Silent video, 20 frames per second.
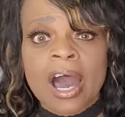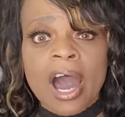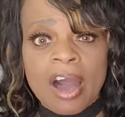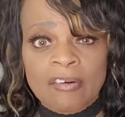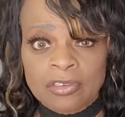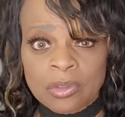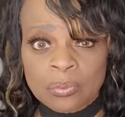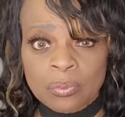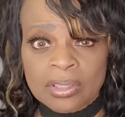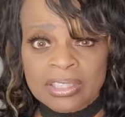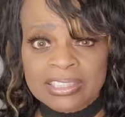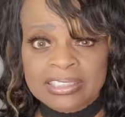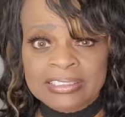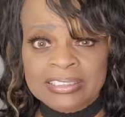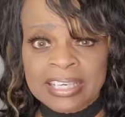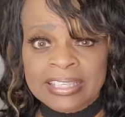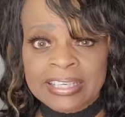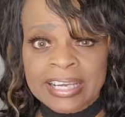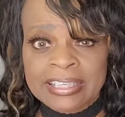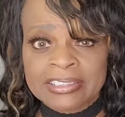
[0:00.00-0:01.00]
of a real
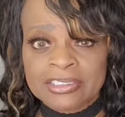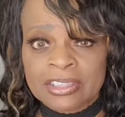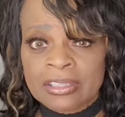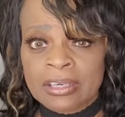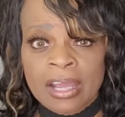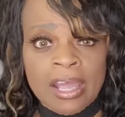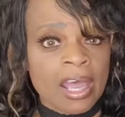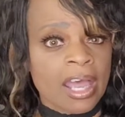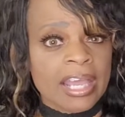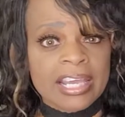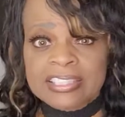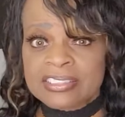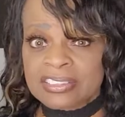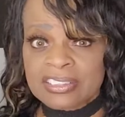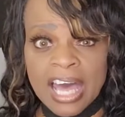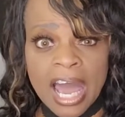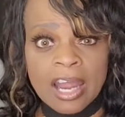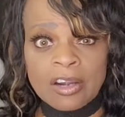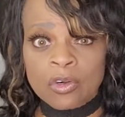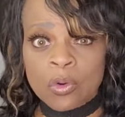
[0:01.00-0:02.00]
estate agent is
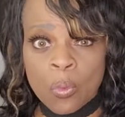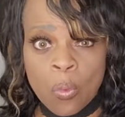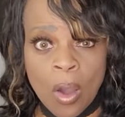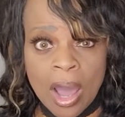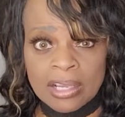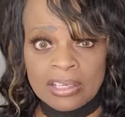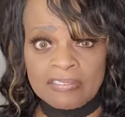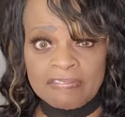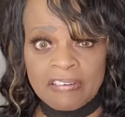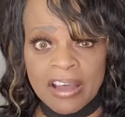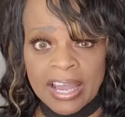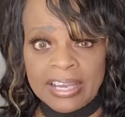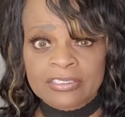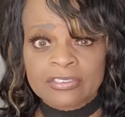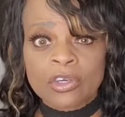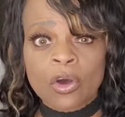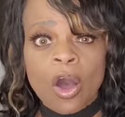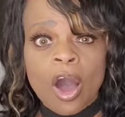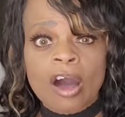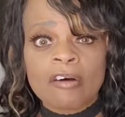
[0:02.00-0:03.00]
not qualified
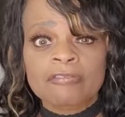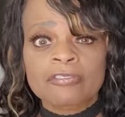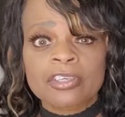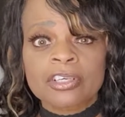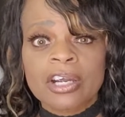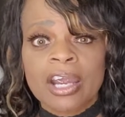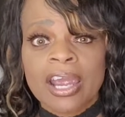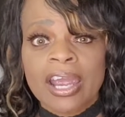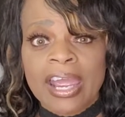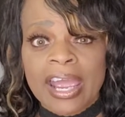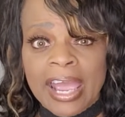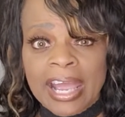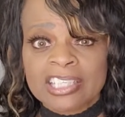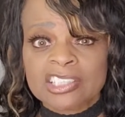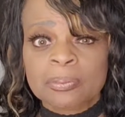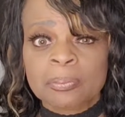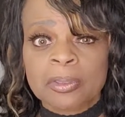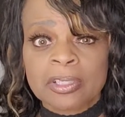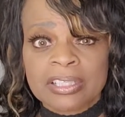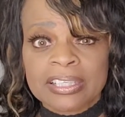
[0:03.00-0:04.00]
to offer
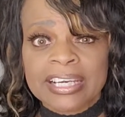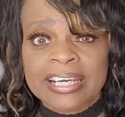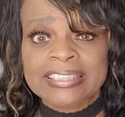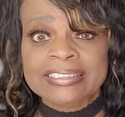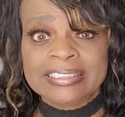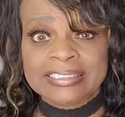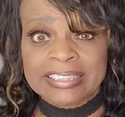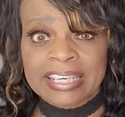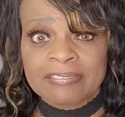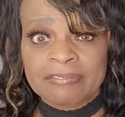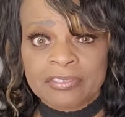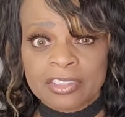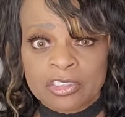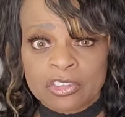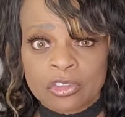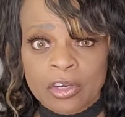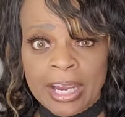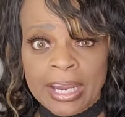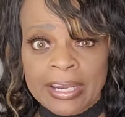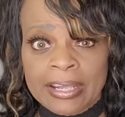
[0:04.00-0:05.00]
expert-led safety
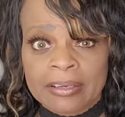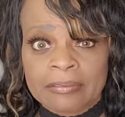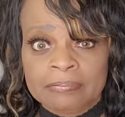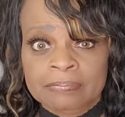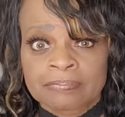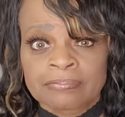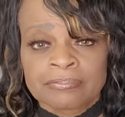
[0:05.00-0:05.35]
training.